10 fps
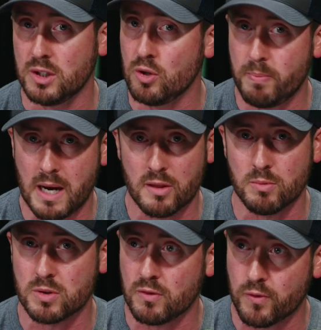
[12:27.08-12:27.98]
new
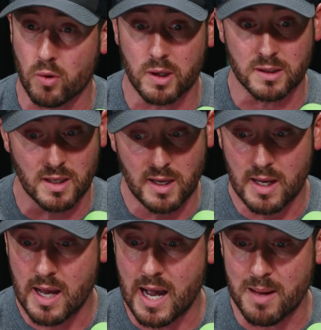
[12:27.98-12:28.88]
bathrooms, new floorings.
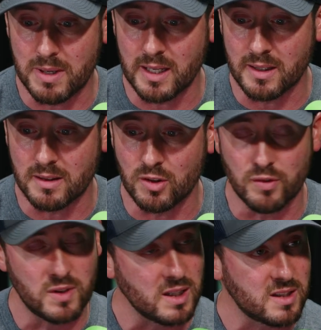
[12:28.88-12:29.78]
I mean,
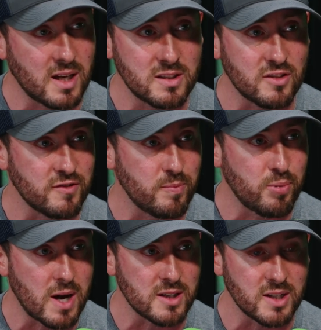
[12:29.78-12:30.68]
you've done tons of
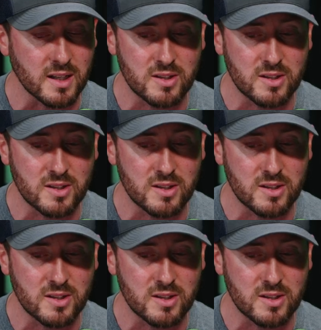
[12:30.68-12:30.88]
projects.